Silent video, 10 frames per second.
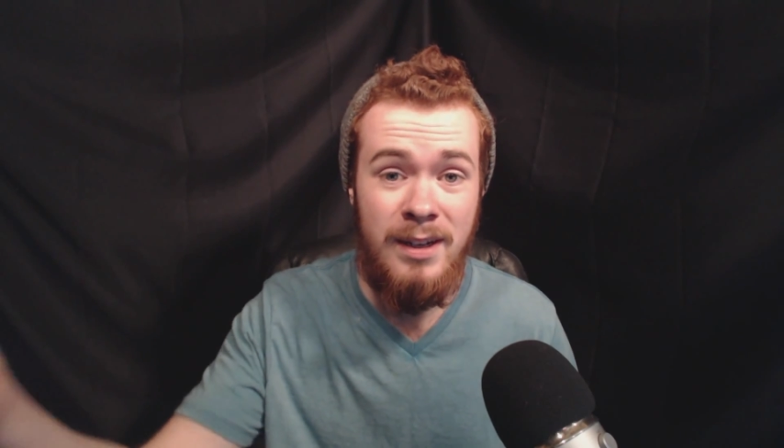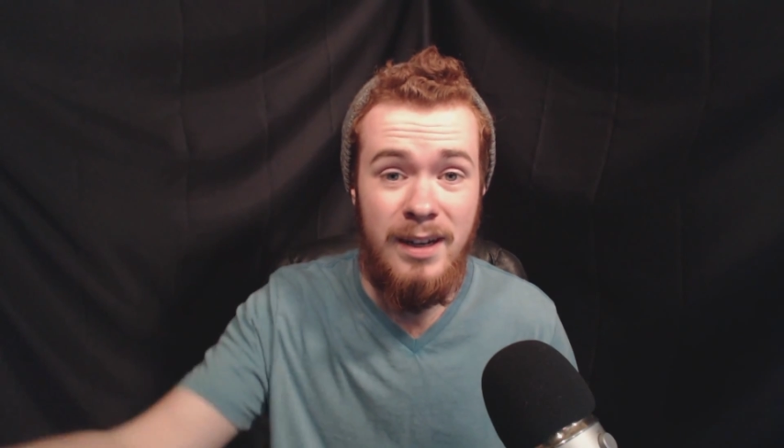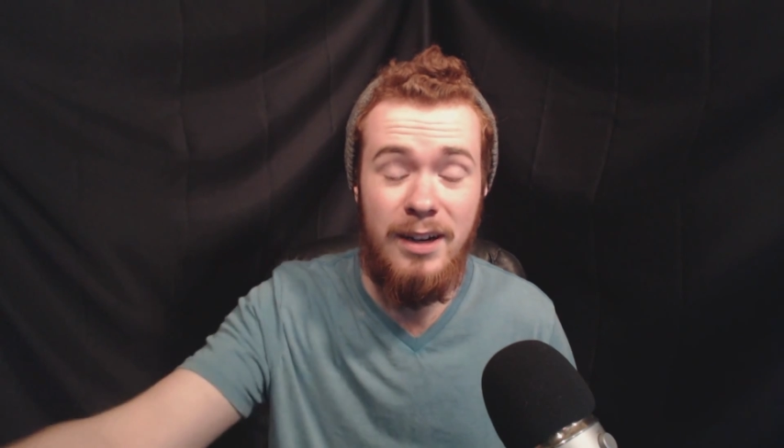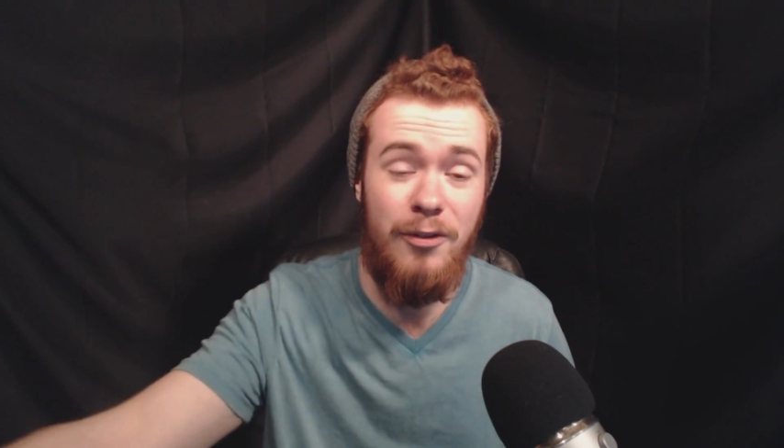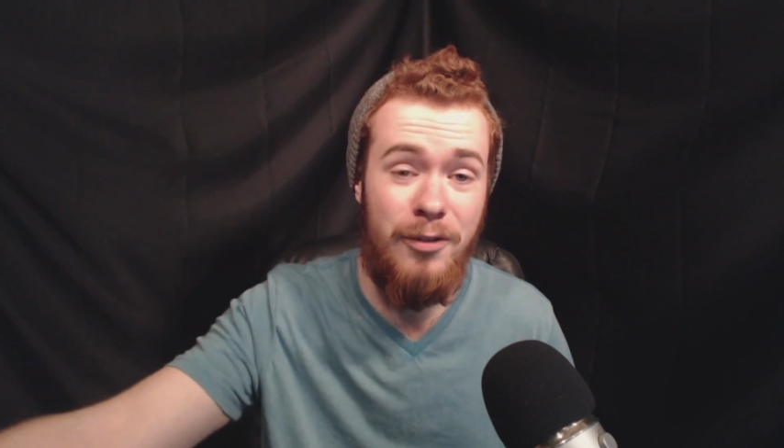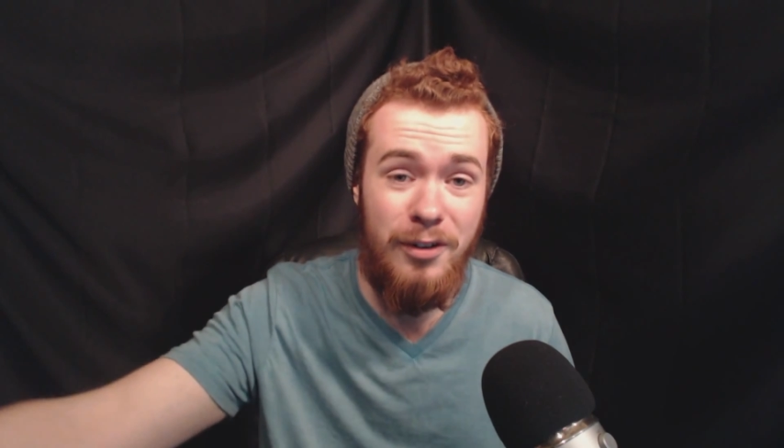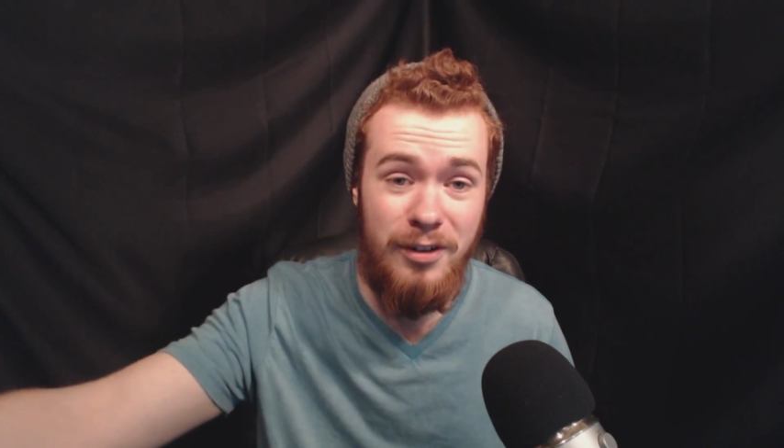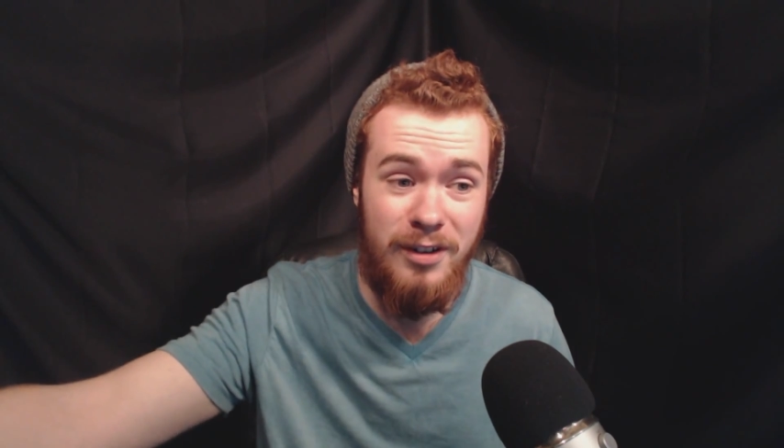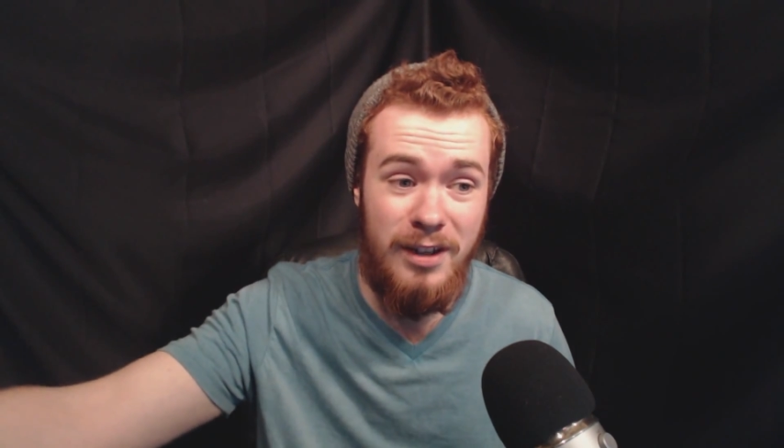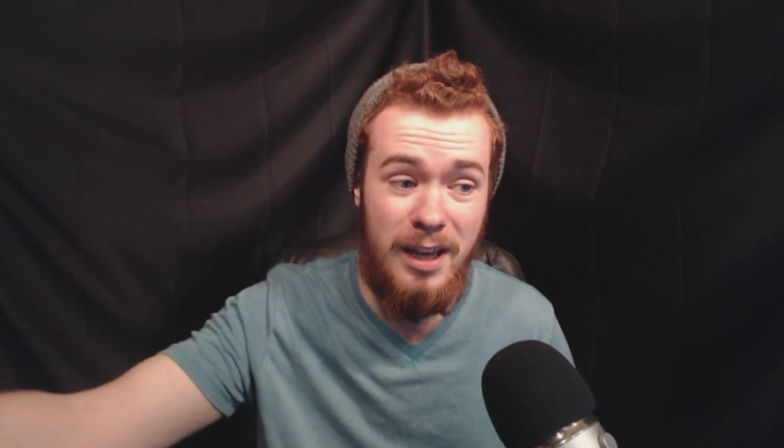I ordered
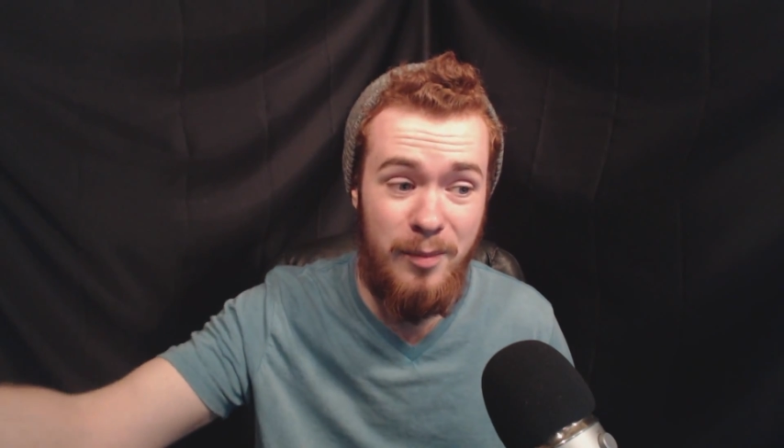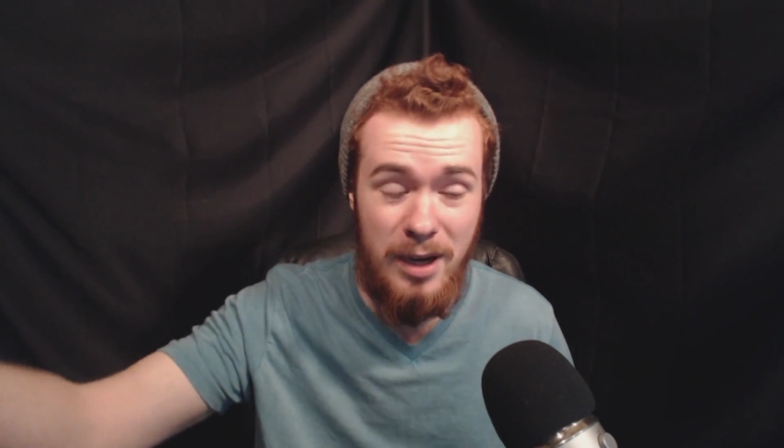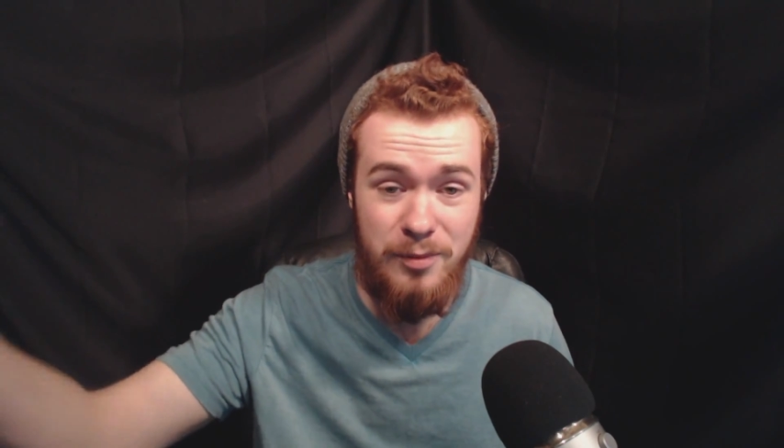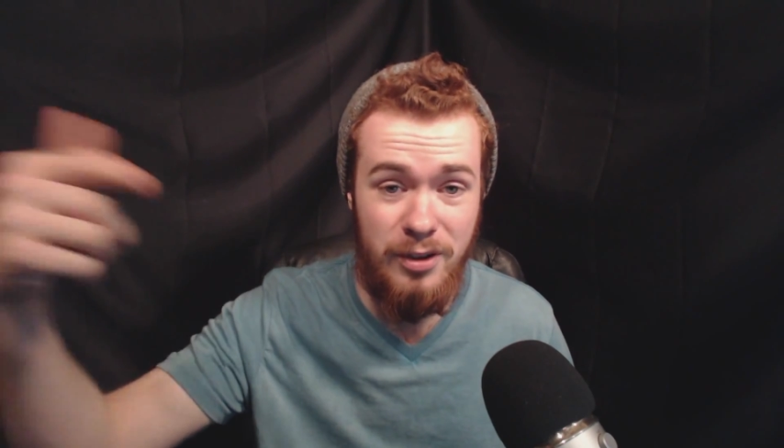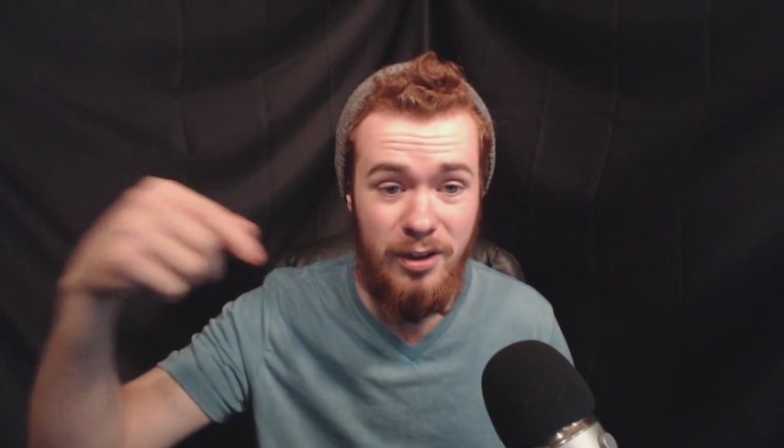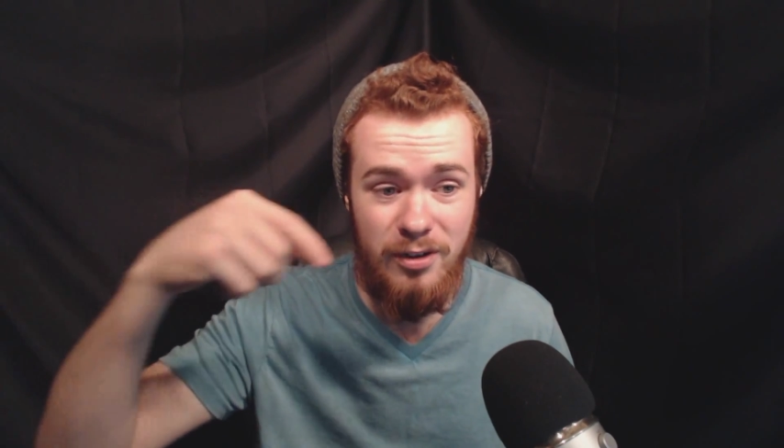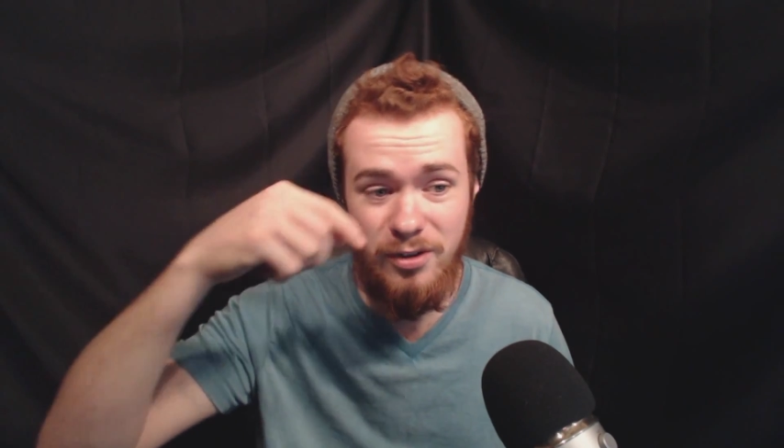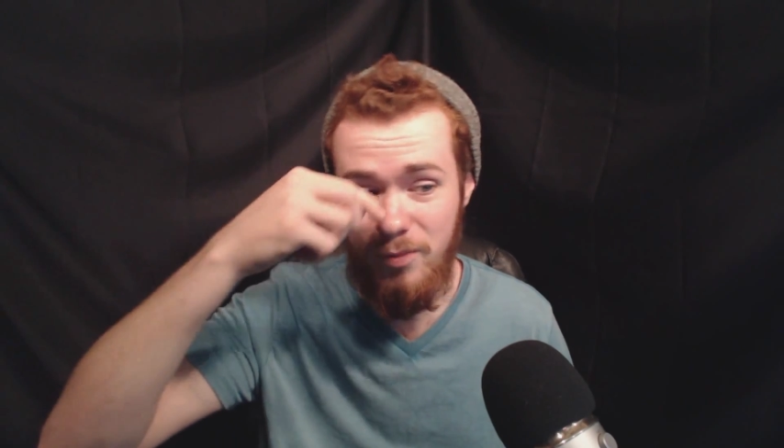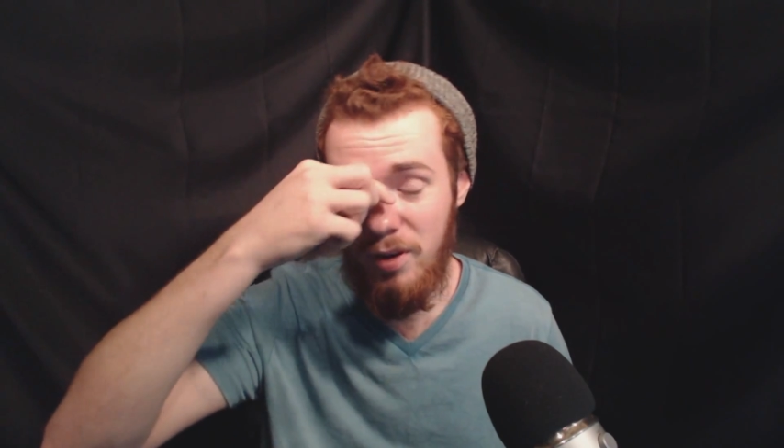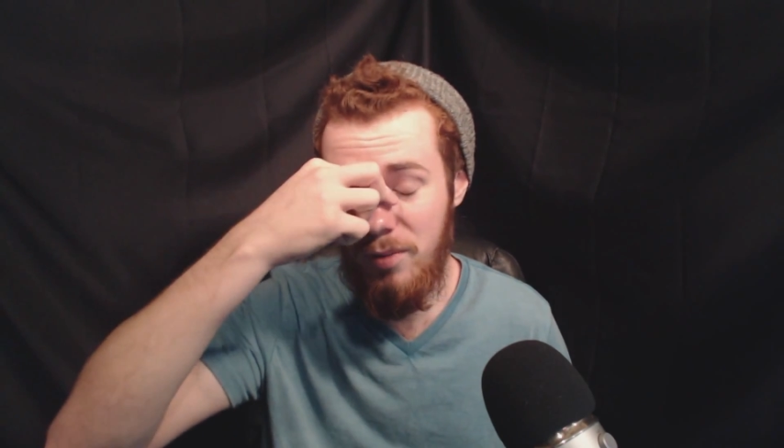a game capture card,
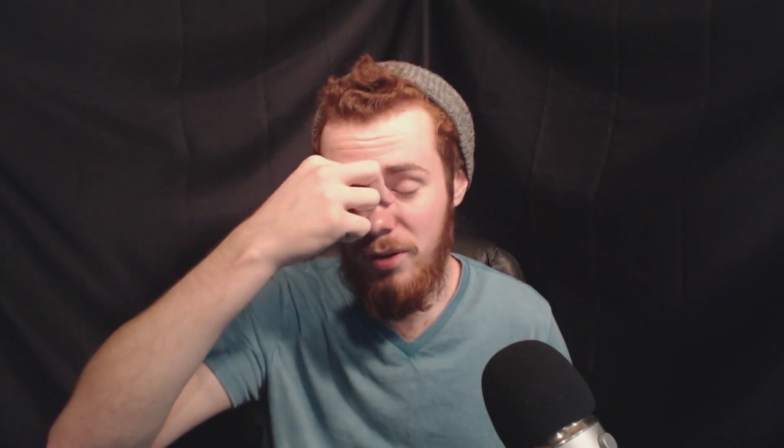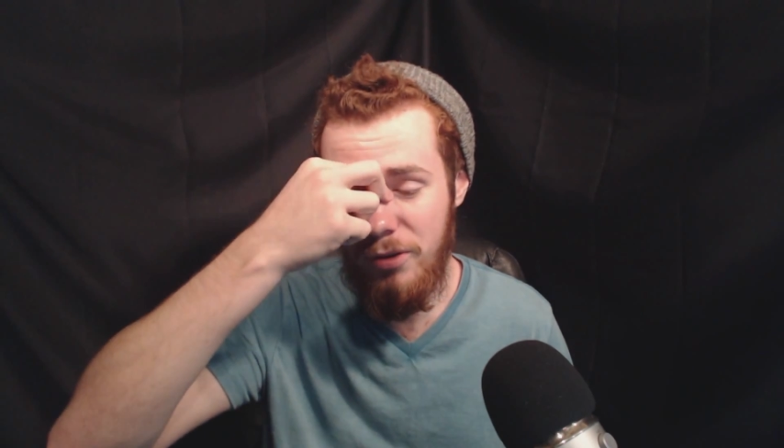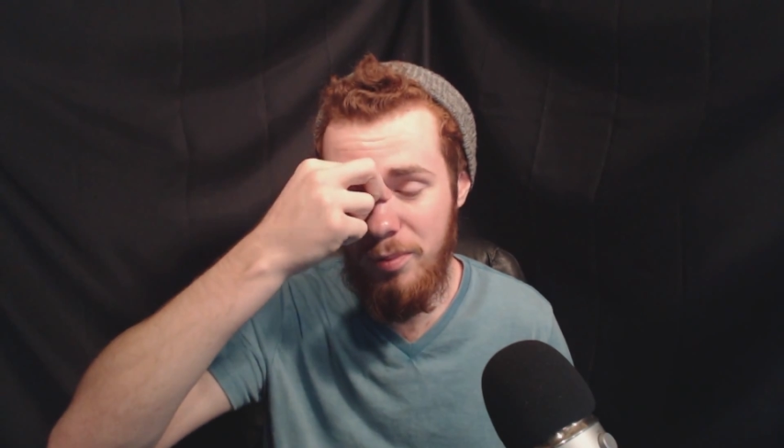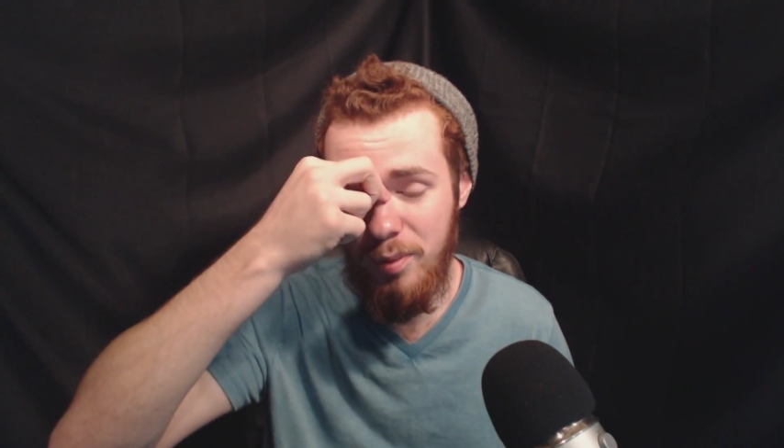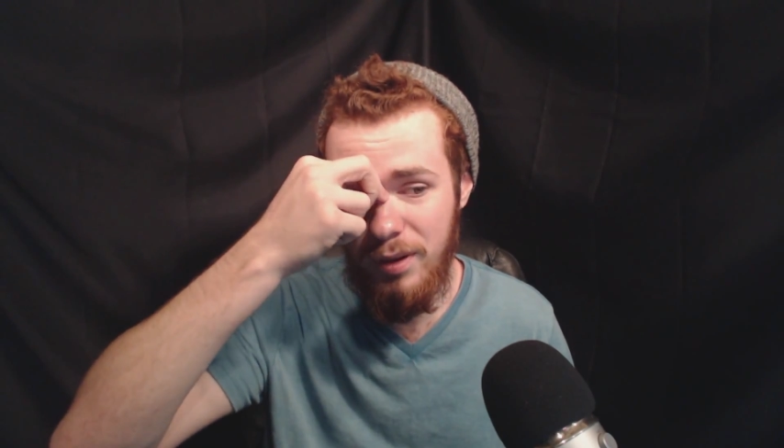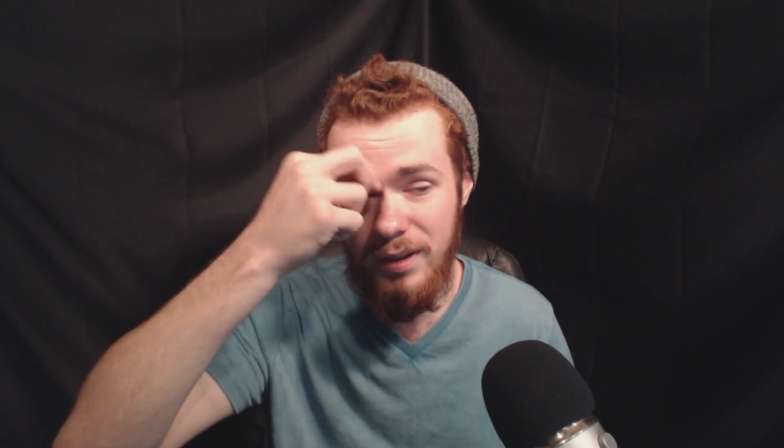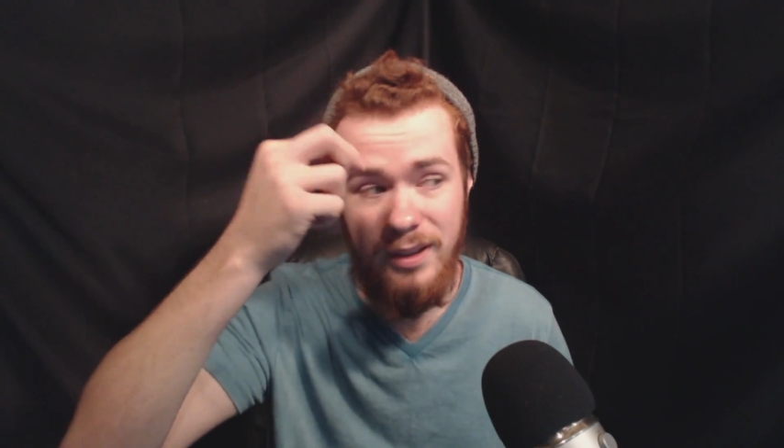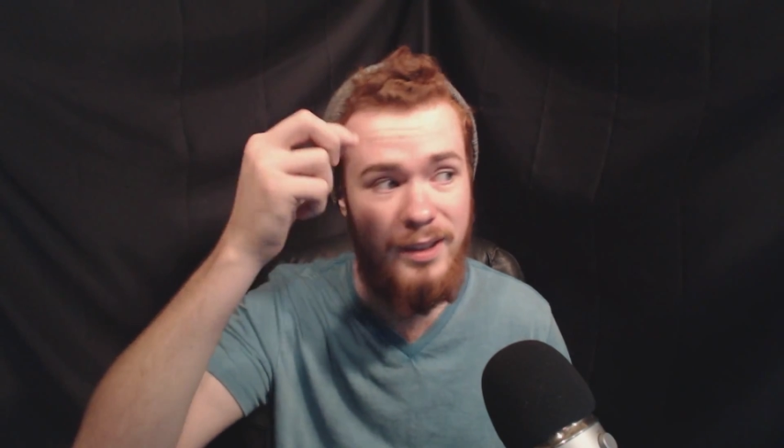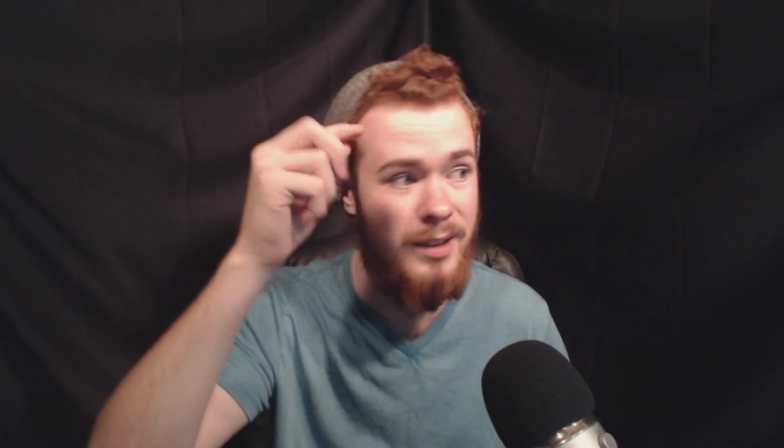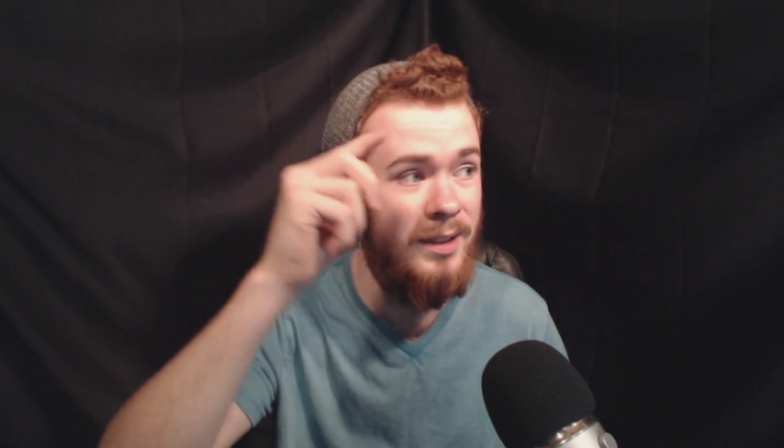so I'm going to be able to
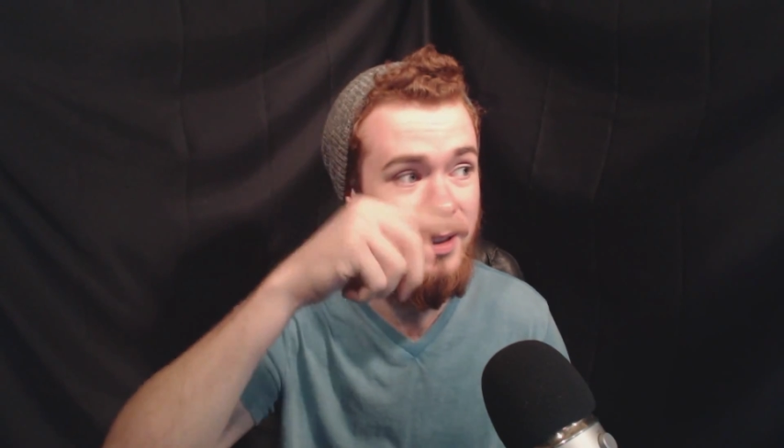play